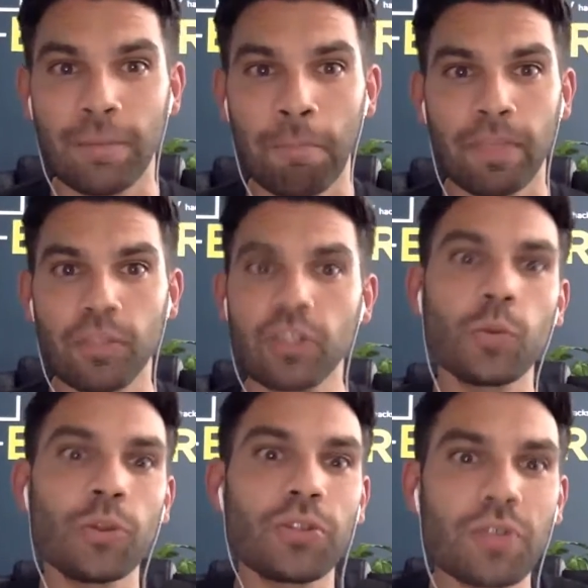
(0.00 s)
just
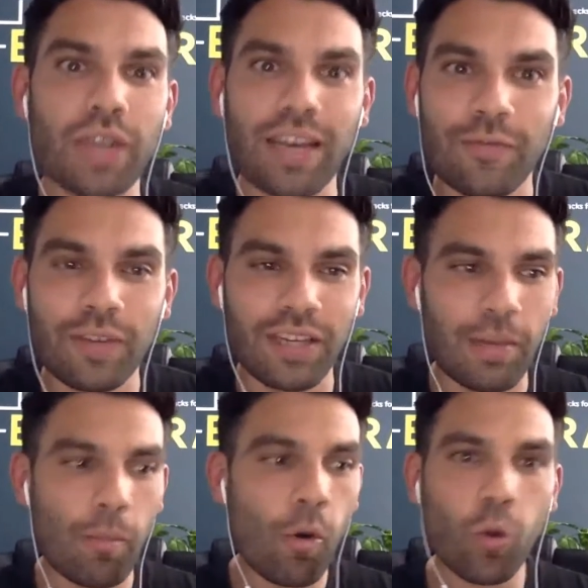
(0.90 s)
wanting to have
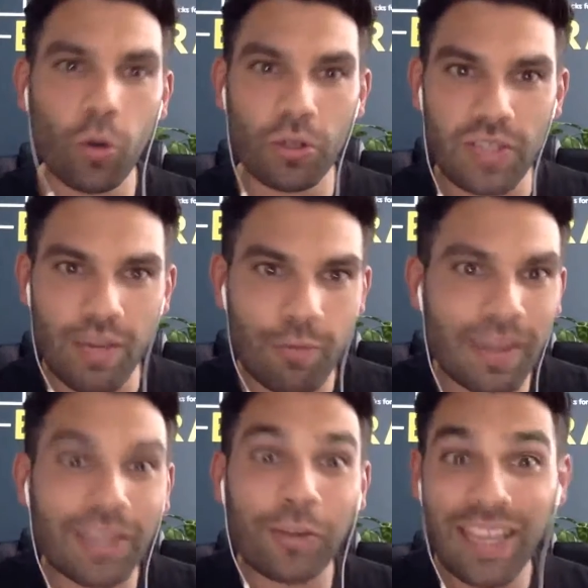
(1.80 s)
more quality time with my
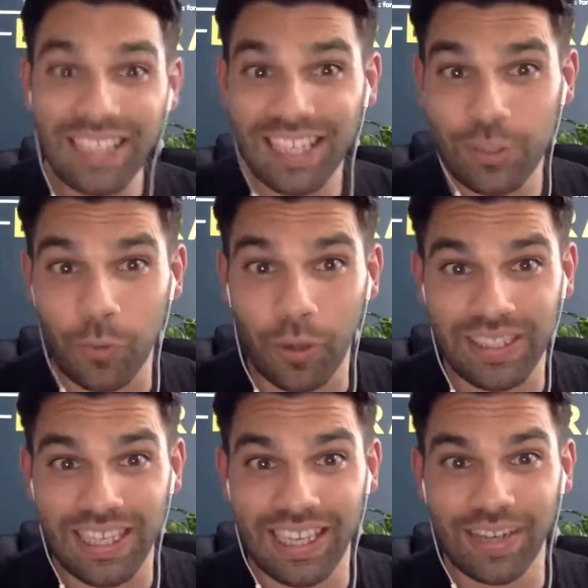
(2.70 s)
grandkids one
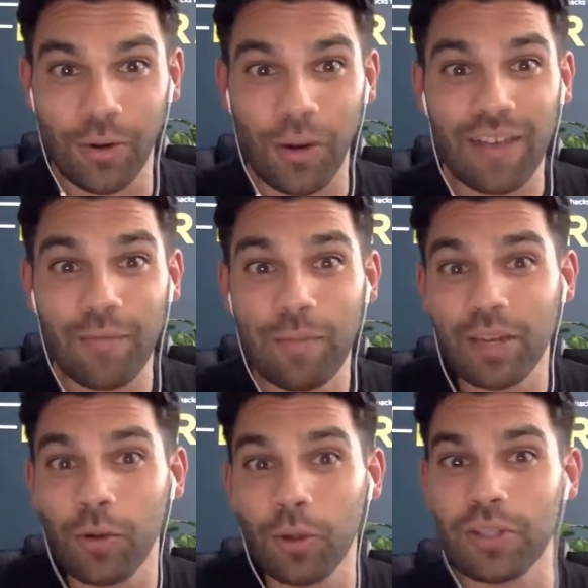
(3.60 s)
day or have better
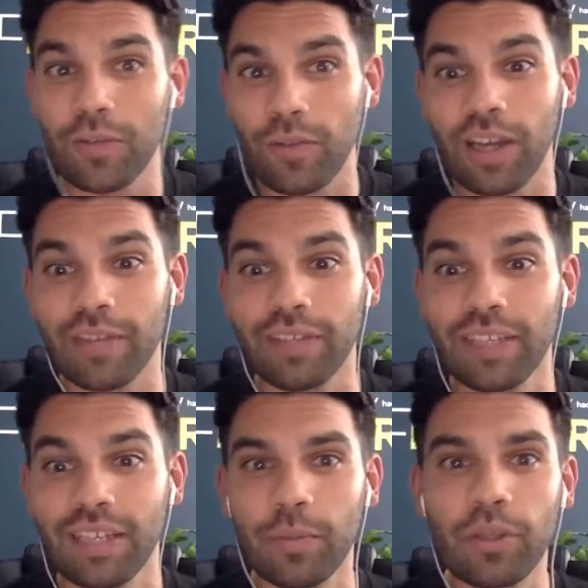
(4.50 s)
quality of life.
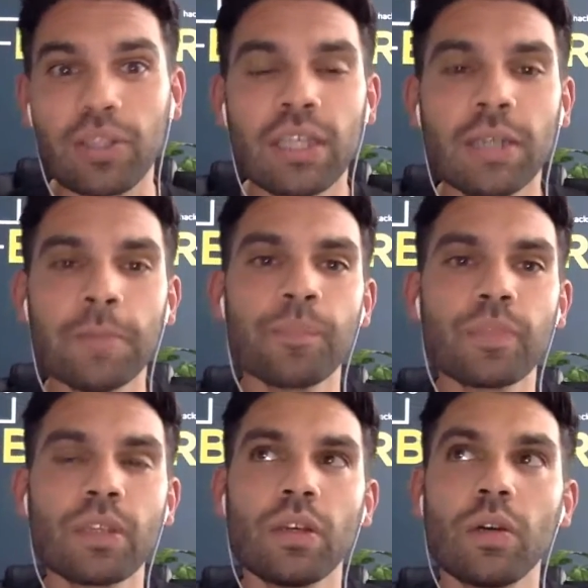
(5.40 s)
Because
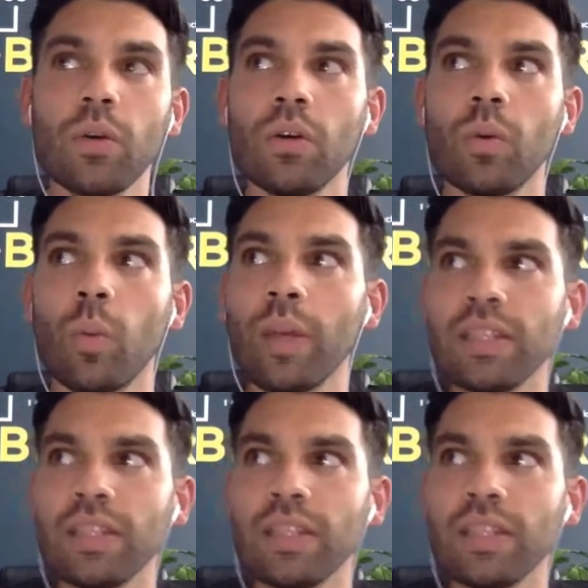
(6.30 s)
when this